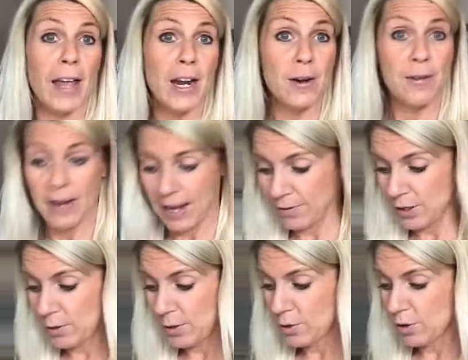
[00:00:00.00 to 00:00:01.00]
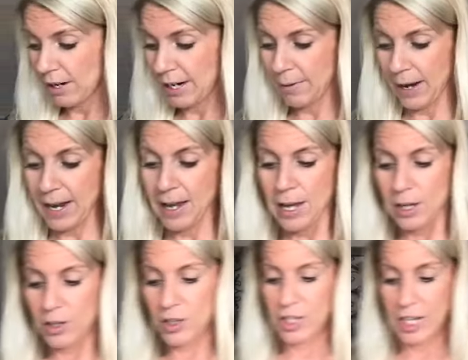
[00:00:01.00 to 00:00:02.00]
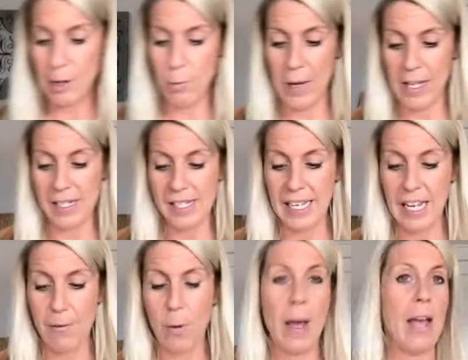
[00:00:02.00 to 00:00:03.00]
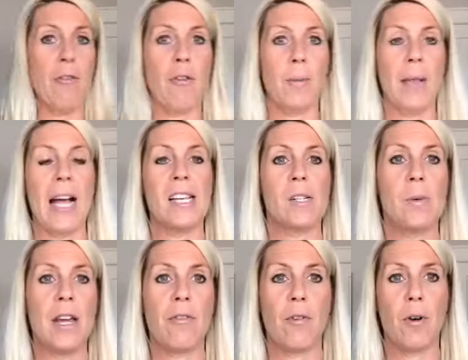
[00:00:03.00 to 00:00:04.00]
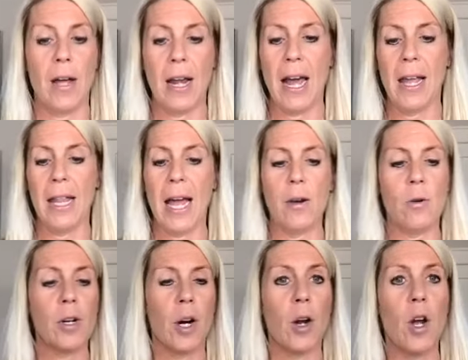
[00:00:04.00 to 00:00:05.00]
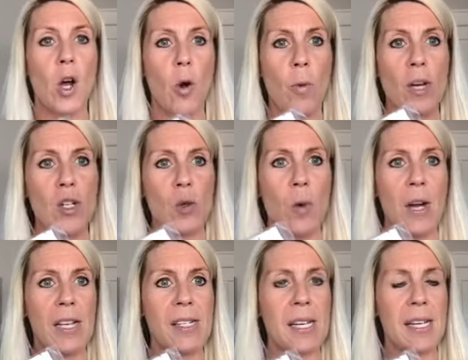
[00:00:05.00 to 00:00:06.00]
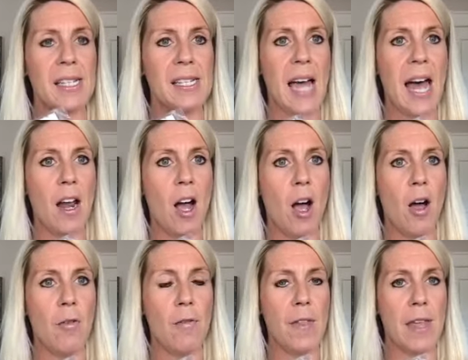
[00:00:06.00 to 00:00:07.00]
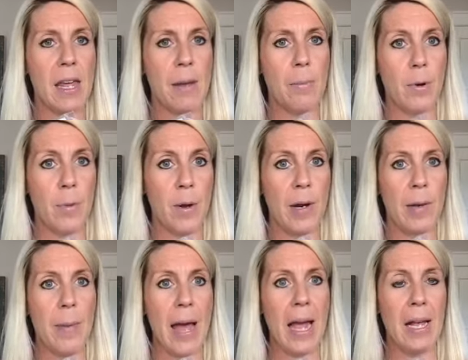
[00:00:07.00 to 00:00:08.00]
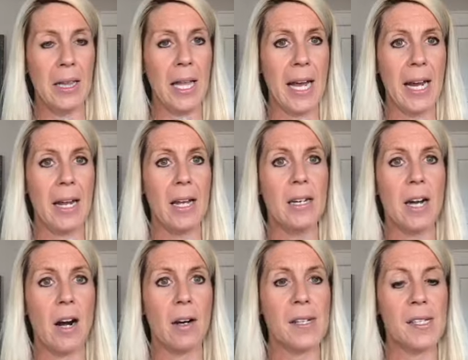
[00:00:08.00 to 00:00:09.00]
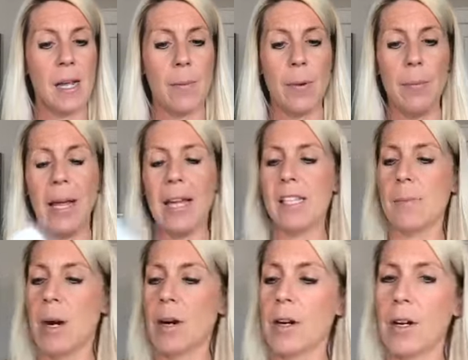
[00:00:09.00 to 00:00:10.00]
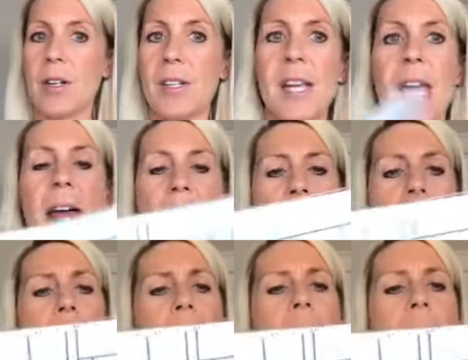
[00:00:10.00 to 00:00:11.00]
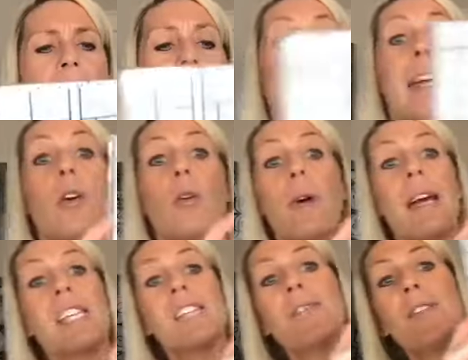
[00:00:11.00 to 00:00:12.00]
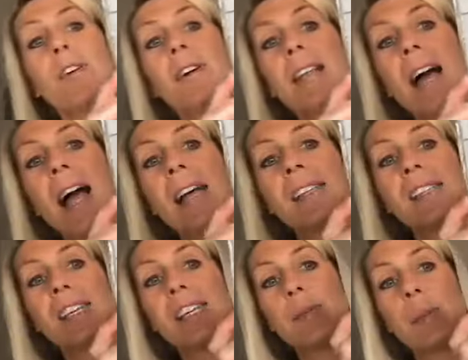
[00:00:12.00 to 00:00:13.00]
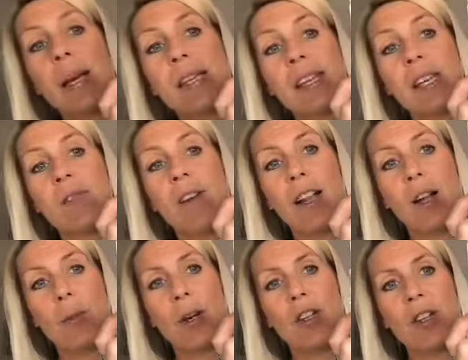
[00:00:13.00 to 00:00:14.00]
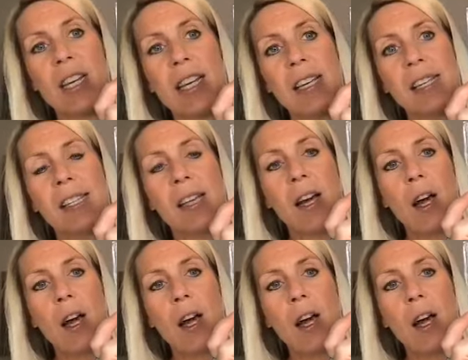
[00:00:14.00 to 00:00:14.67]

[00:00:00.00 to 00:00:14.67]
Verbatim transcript: I don't even have to do the drawing, right? She wins the giveaway from last week for an online order, which was a set of the Bermuda Bay Light and Dark Stampin' Blends markers, and then the Graceful Glass 6x6 vellum, which these